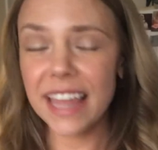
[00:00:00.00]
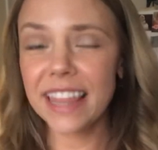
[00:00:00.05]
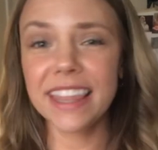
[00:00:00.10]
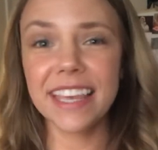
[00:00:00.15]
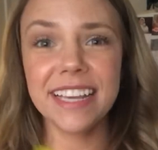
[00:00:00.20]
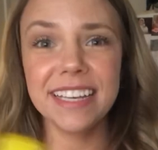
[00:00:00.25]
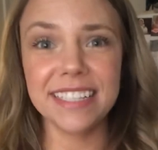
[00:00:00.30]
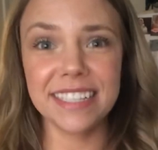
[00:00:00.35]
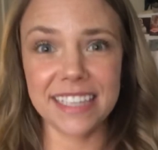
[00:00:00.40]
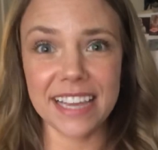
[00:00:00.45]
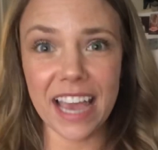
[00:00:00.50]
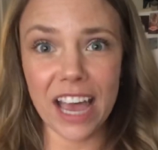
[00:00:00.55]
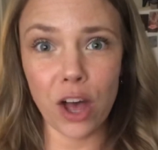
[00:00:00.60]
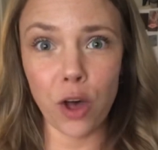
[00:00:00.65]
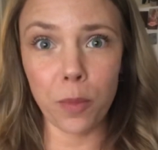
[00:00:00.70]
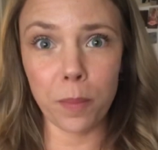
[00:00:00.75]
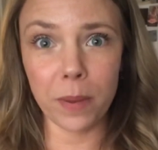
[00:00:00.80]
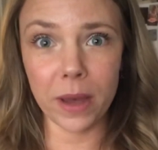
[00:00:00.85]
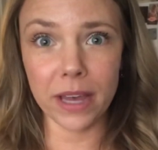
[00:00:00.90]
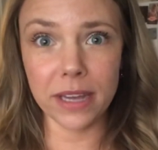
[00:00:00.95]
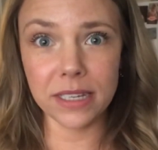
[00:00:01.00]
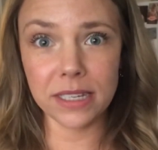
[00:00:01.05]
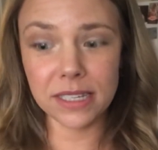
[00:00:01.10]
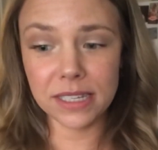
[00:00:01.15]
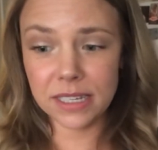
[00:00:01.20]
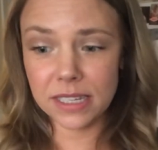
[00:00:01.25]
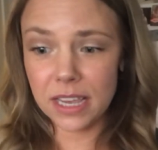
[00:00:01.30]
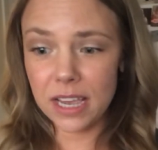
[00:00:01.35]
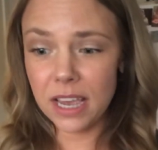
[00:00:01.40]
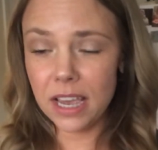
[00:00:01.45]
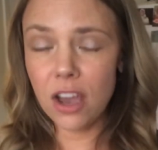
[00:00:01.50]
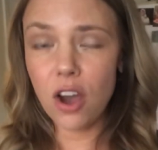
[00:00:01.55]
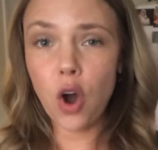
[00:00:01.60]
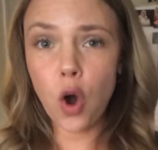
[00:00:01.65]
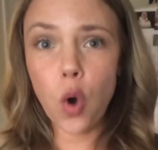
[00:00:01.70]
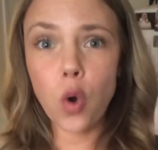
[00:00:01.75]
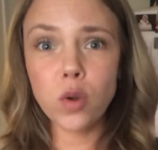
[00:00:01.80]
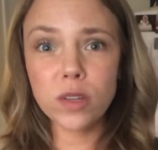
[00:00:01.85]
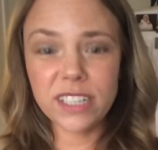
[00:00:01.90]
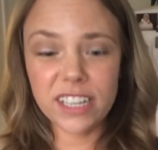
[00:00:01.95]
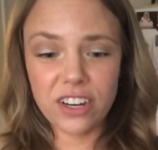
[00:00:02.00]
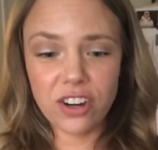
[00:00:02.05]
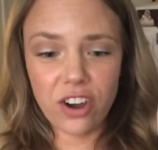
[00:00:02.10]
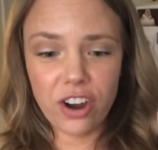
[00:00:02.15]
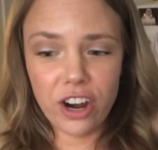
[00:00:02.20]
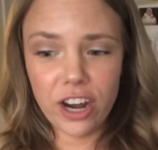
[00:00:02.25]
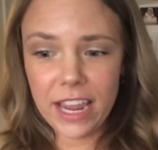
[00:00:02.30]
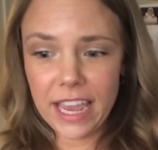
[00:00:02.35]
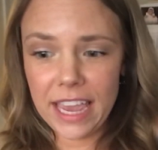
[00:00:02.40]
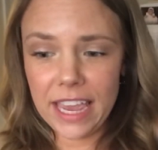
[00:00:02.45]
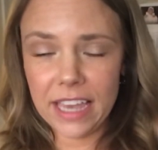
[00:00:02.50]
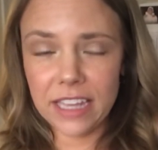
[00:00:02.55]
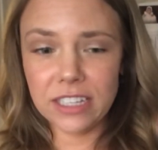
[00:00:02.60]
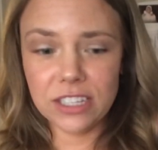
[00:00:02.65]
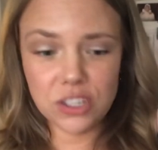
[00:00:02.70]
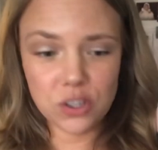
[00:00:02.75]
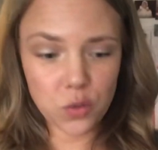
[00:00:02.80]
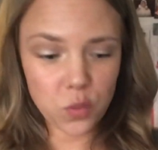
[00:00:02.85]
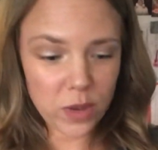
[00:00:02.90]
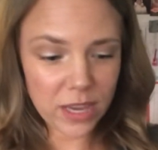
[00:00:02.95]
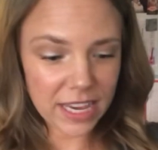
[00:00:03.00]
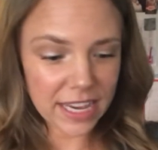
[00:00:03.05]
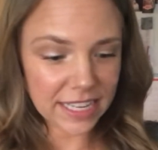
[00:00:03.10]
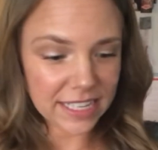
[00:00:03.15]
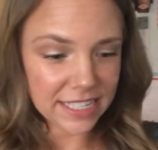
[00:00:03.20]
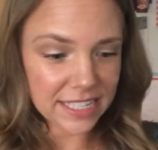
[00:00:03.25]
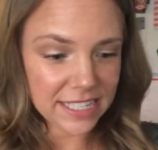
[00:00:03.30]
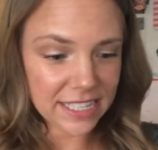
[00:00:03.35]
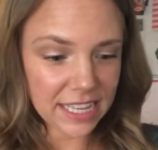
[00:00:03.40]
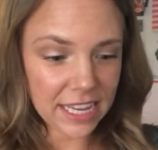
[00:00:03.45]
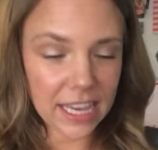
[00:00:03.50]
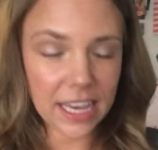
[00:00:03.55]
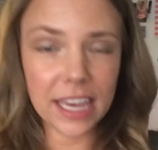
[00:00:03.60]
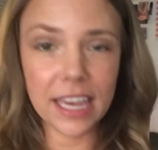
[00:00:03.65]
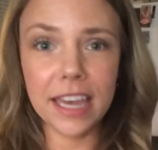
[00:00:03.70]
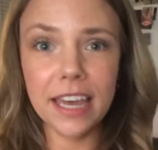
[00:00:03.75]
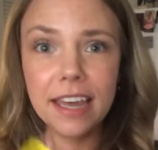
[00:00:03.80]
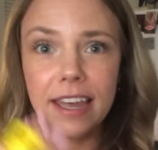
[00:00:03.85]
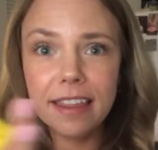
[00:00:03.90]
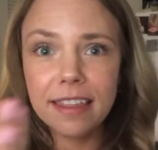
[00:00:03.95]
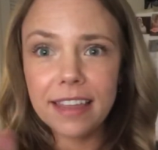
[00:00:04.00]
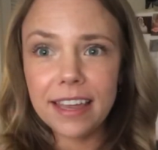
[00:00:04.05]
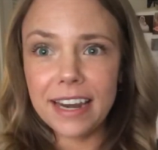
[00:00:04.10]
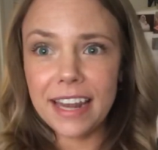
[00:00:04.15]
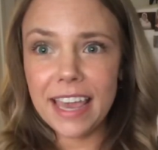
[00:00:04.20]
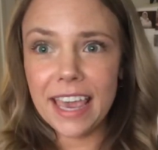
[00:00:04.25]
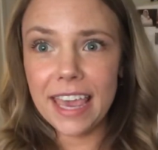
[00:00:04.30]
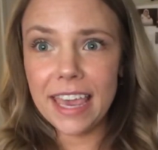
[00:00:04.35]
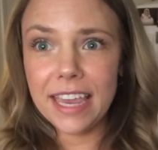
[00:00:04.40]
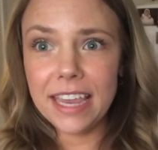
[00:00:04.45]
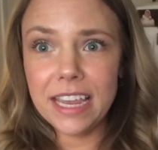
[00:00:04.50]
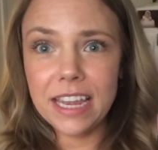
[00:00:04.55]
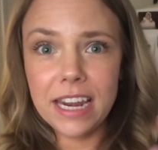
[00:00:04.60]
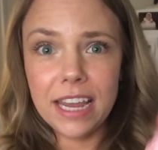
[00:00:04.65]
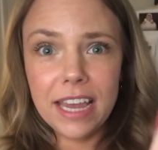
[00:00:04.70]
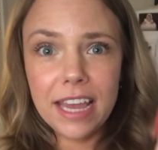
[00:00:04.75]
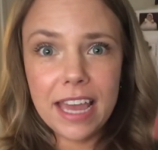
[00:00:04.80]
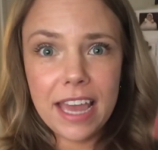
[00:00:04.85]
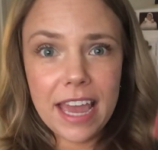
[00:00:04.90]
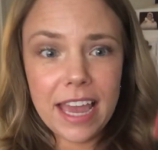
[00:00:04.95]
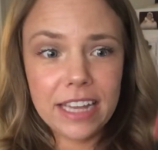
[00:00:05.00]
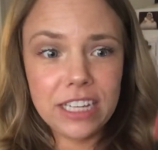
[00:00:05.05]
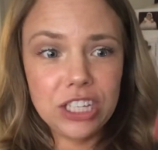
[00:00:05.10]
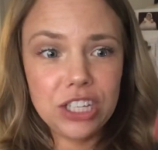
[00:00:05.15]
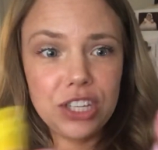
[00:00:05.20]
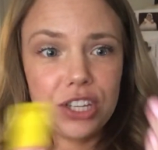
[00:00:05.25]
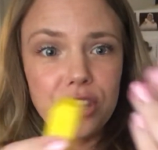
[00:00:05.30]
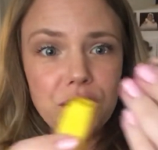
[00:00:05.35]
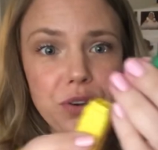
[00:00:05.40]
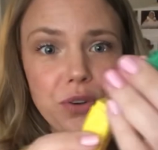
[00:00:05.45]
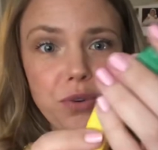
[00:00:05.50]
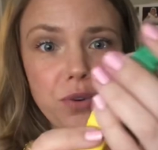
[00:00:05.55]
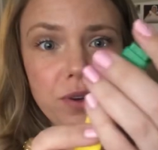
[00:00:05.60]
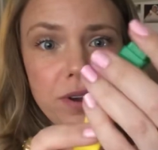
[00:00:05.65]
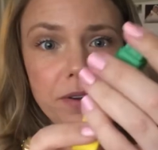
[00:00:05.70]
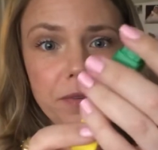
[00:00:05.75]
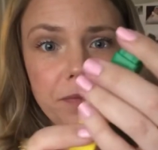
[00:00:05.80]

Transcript: things to help us hold in our hands so we can see that 8 and 2